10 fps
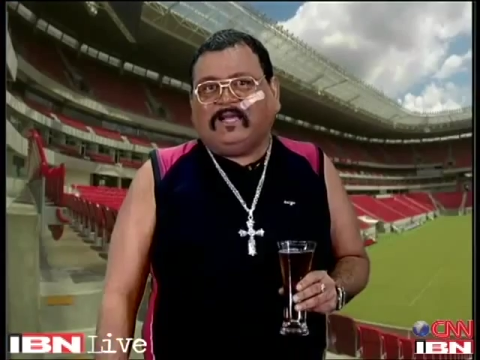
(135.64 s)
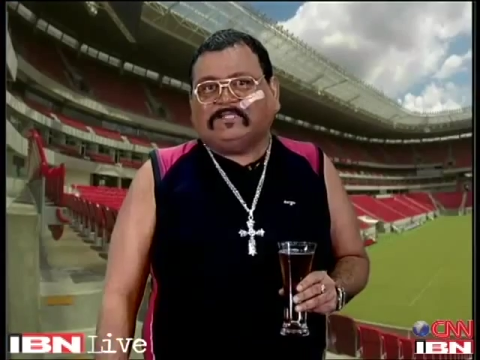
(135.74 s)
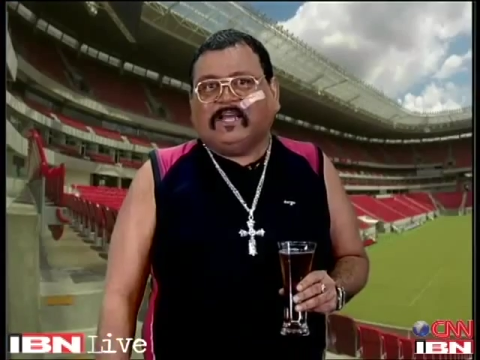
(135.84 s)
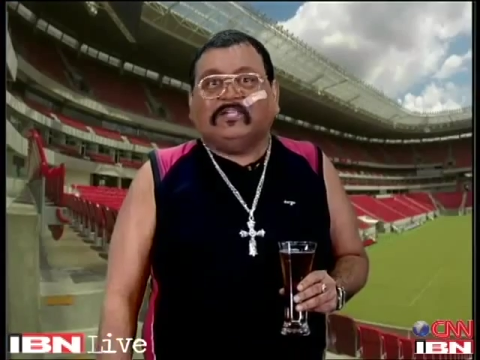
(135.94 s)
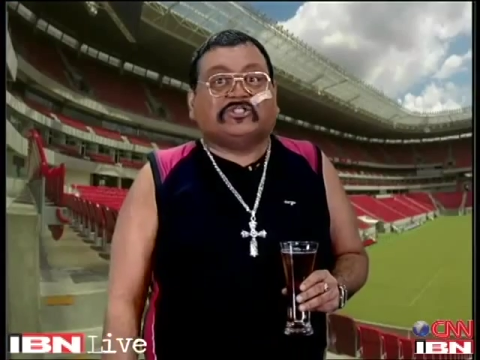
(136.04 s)

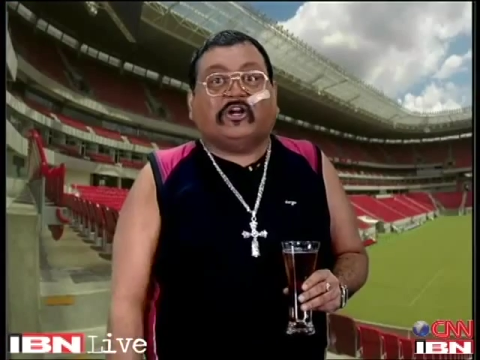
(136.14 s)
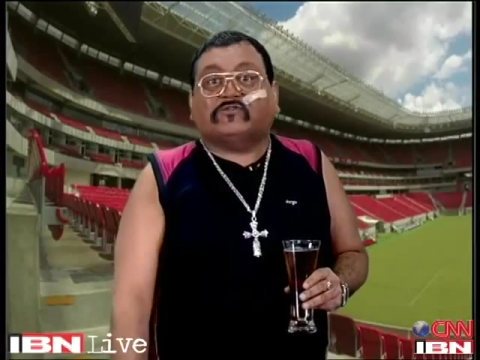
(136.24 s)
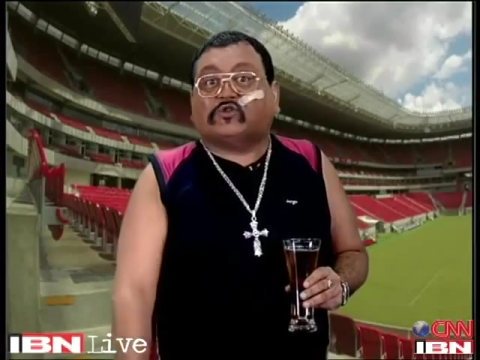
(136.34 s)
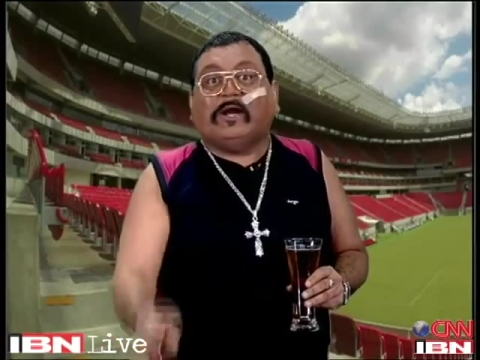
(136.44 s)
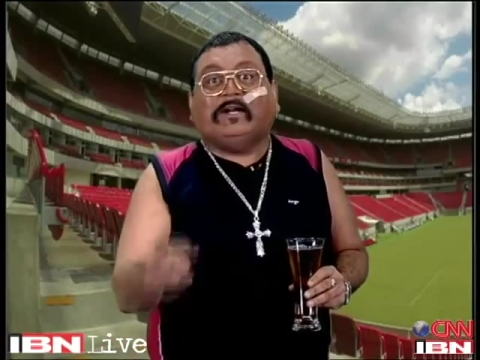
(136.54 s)
Yes, instead
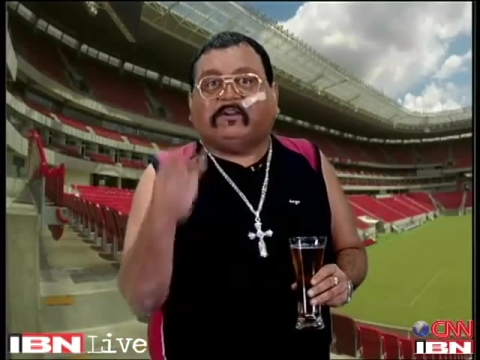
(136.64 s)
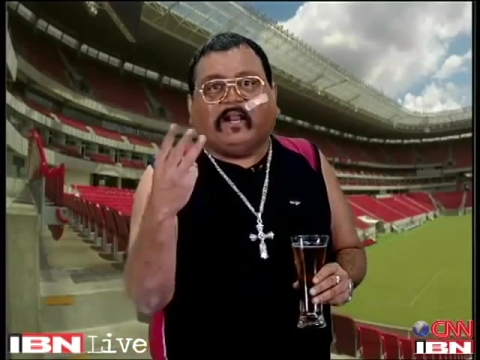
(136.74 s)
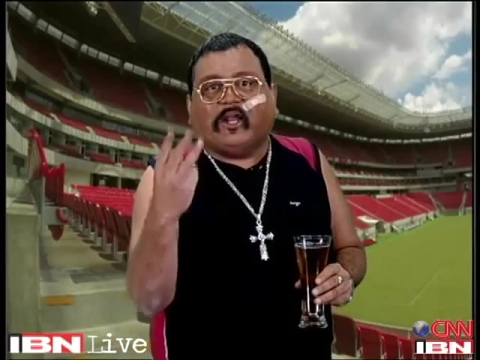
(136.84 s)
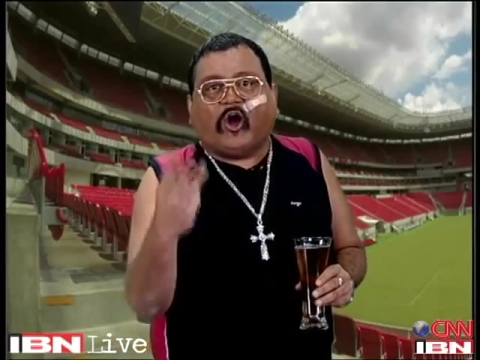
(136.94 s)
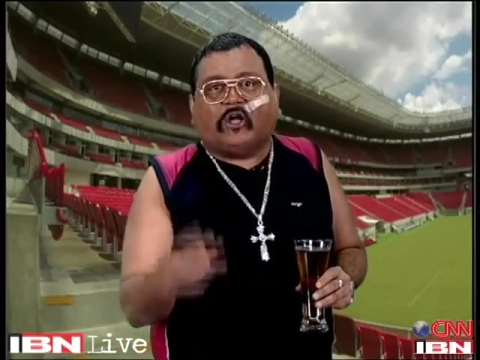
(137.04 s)
of showing
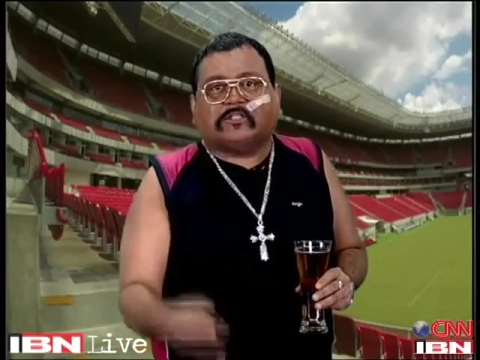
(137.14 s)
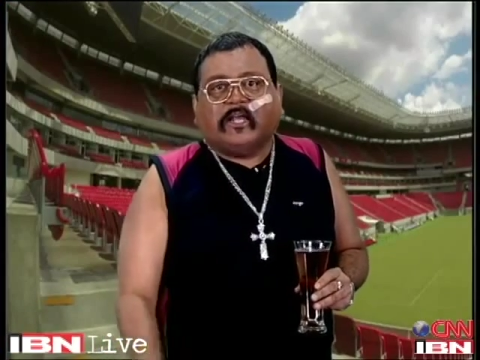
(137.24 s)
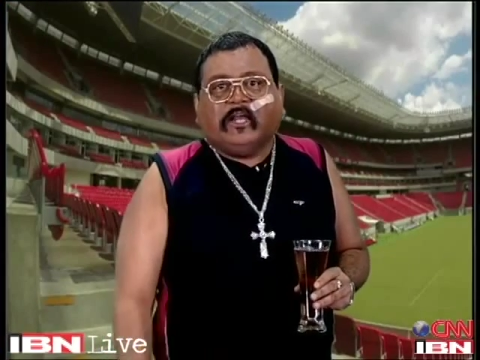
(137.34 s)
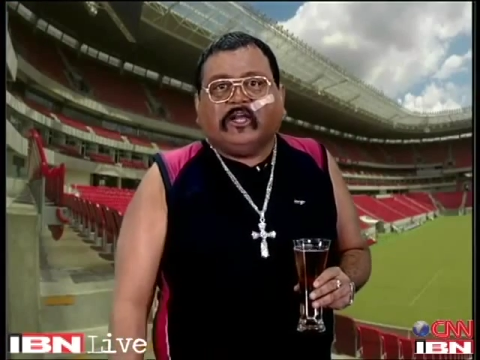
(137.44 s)
3 goals,